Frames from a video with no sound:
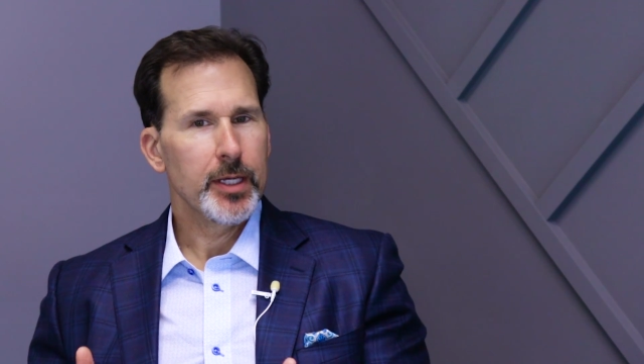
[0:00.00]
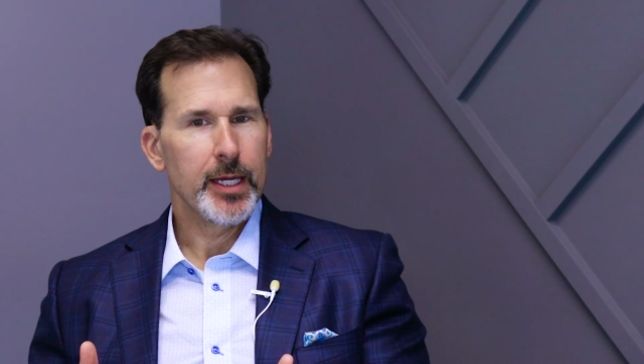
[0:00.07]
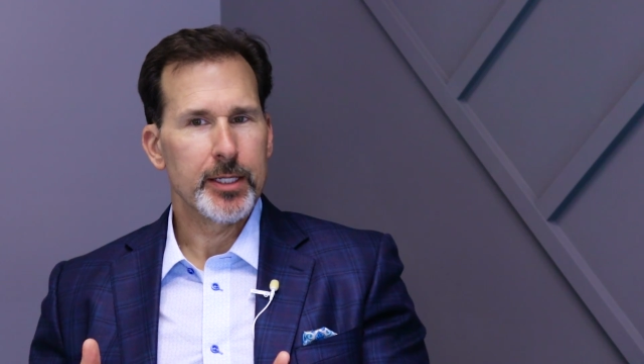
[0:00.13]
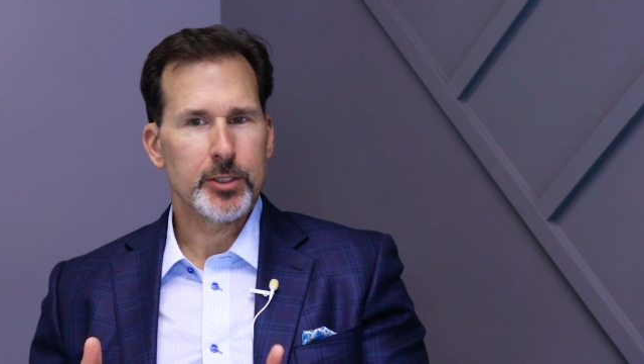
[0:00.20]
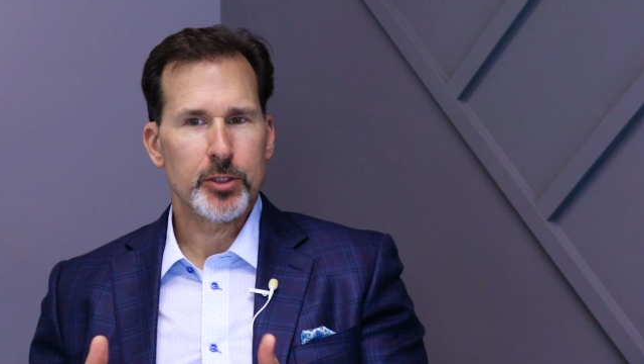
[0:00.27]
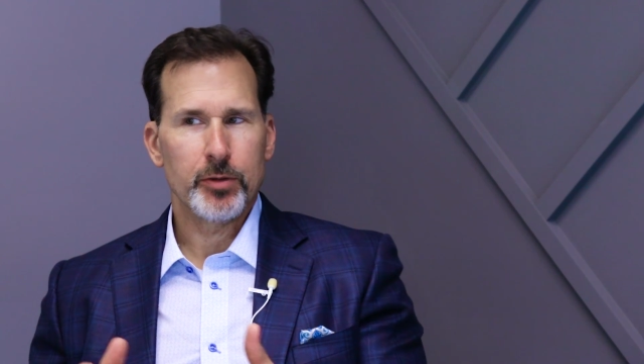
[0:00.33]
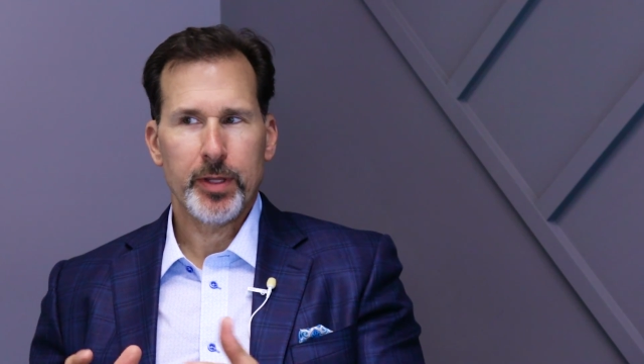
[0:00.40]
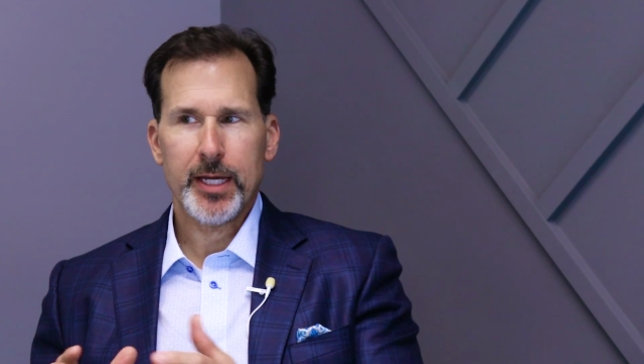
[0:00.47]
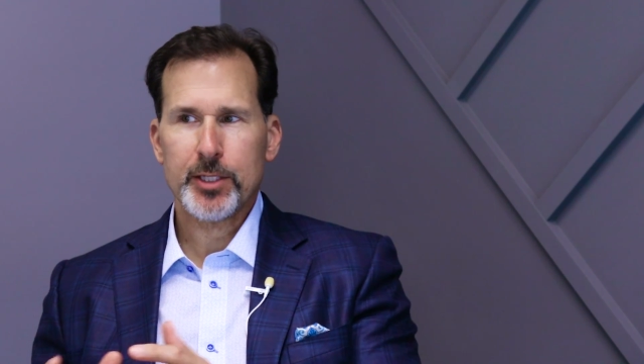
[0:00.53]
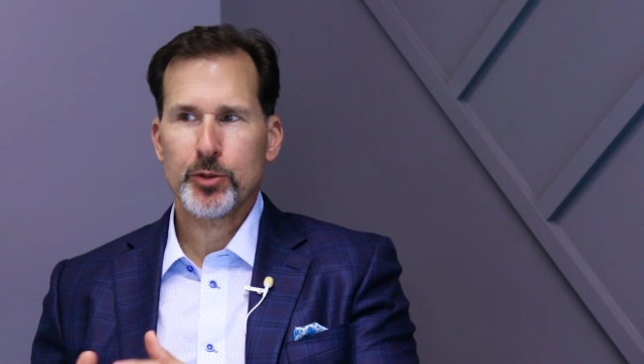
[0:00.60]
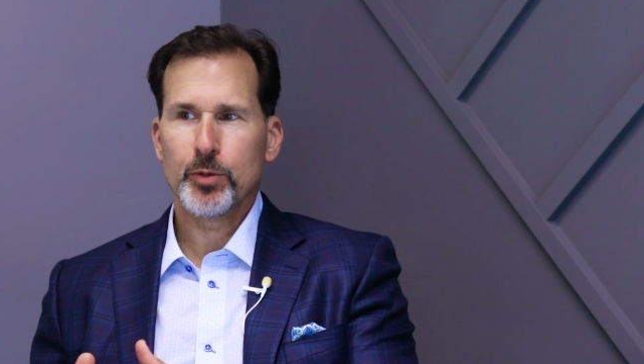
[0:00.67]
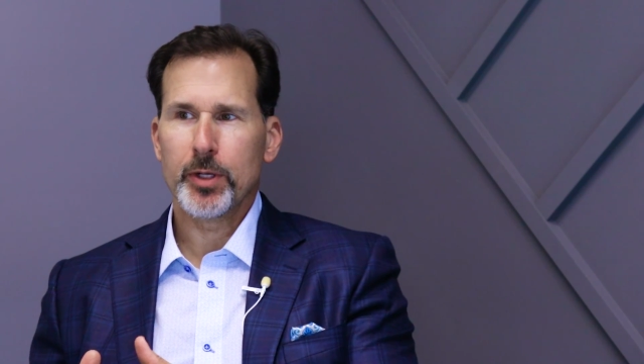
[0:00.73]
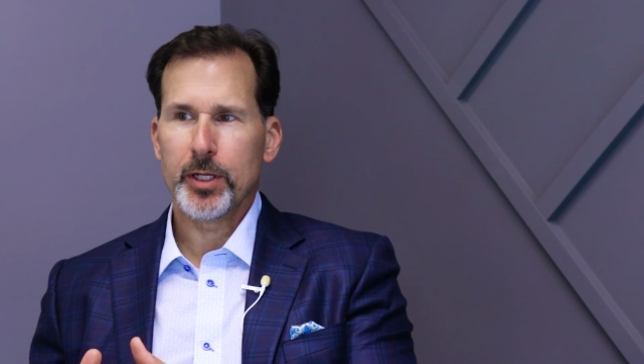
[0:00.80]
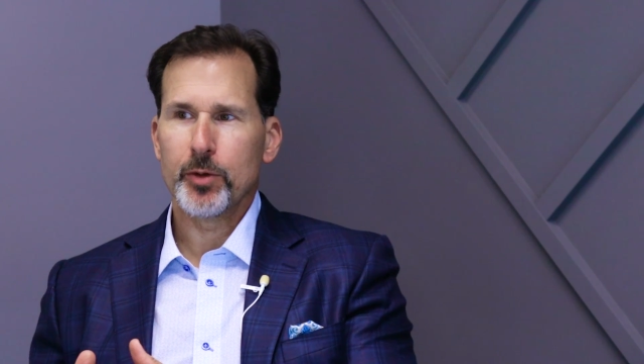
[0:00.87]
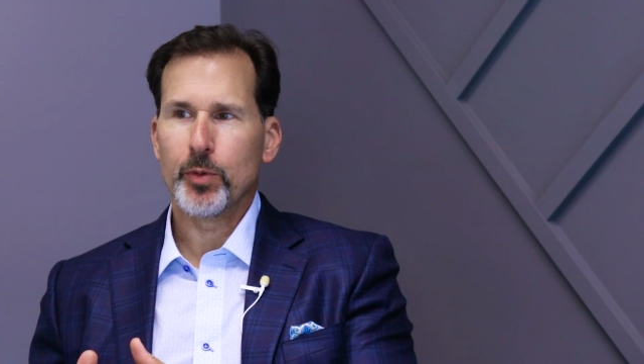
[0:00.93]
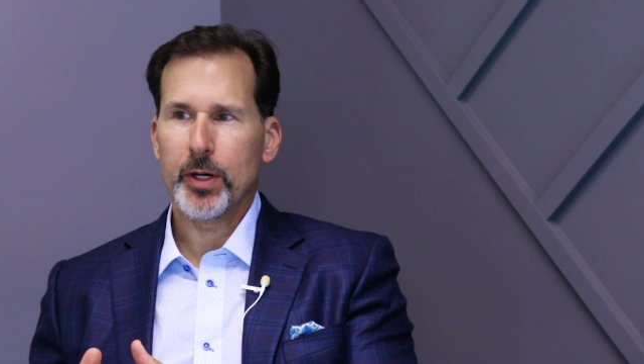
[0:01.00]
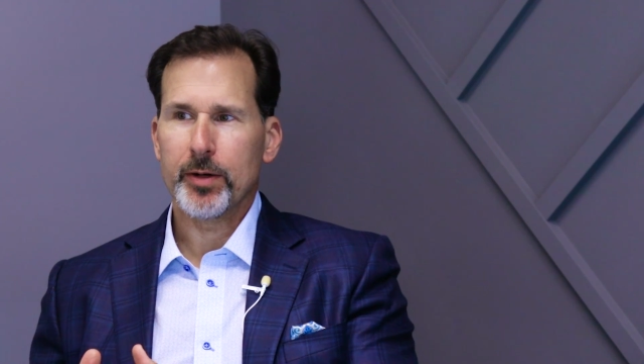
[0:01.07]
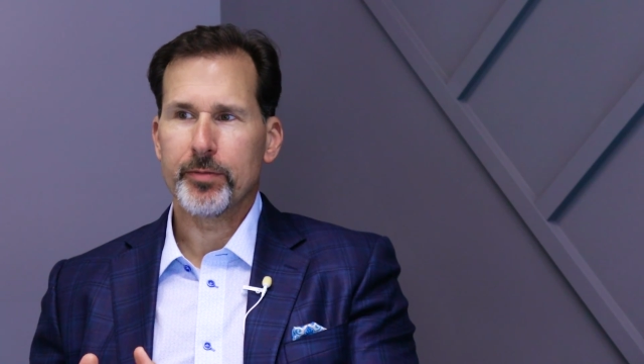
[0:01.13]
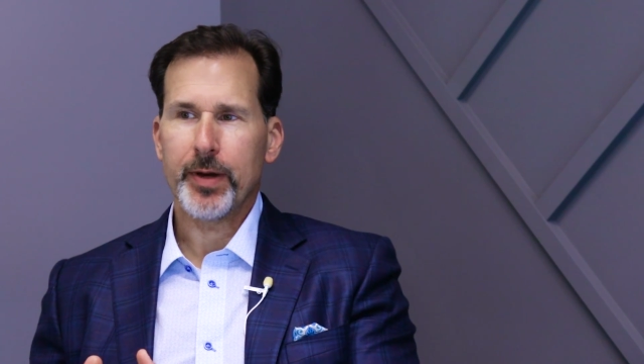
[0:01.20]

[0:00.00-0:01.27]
And so that's really where a